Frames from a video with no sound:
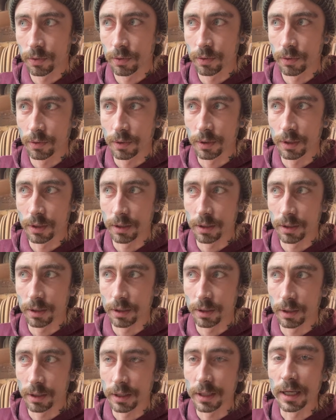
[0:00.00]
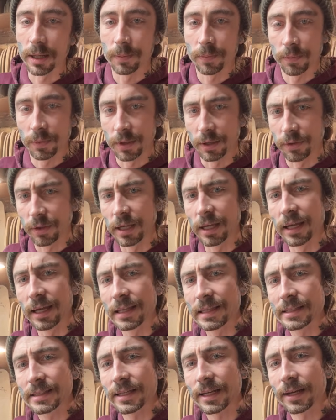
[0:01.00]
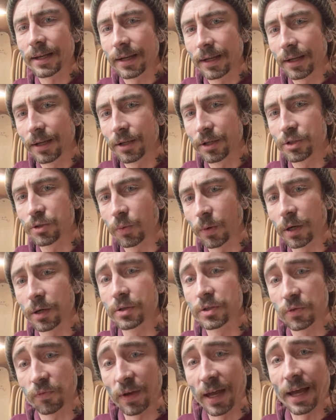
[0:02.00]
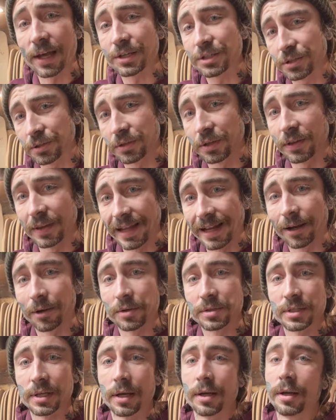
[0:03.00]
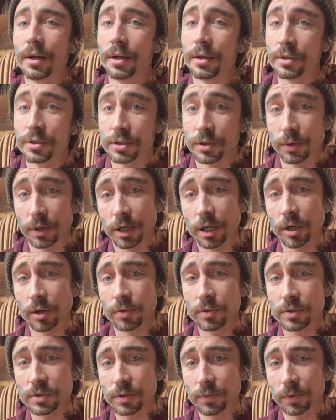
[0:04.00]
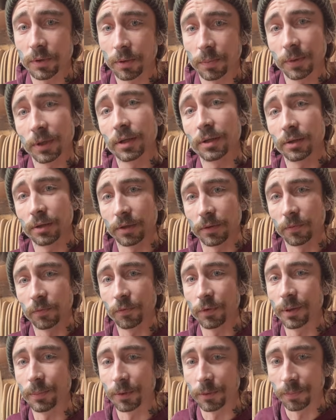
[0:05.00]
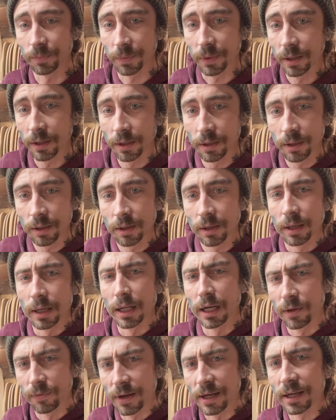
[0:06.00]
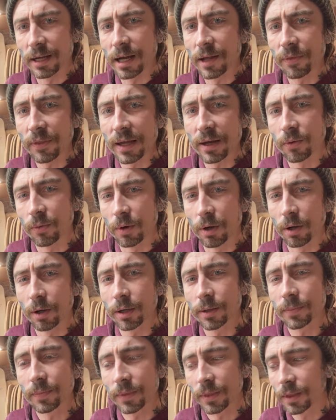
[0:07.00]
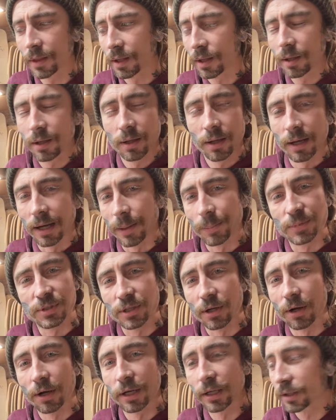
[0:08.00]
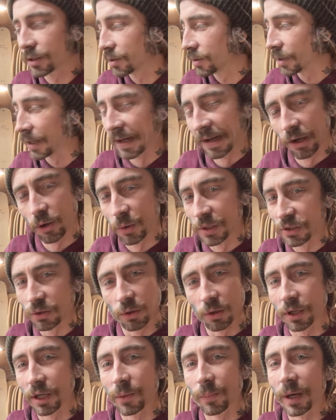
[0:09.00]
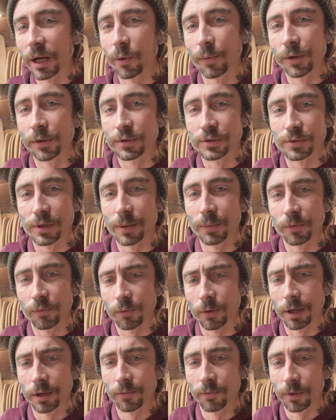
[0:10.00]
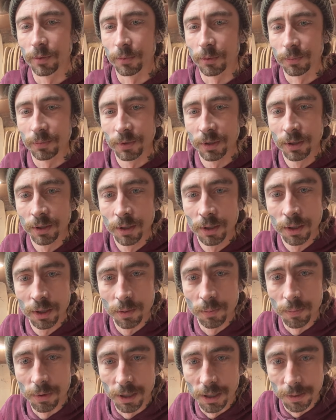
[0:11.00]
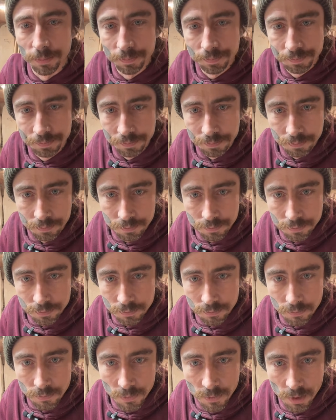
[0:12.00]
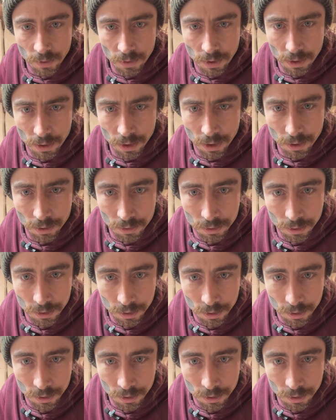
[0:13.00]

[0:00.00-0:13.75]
The inside edge wears faster than the outside edge, so it cones a little bit. You can flip them, and if I got that wrong, I'm sorry. I always look at my wheels right before I flip them, but there you go.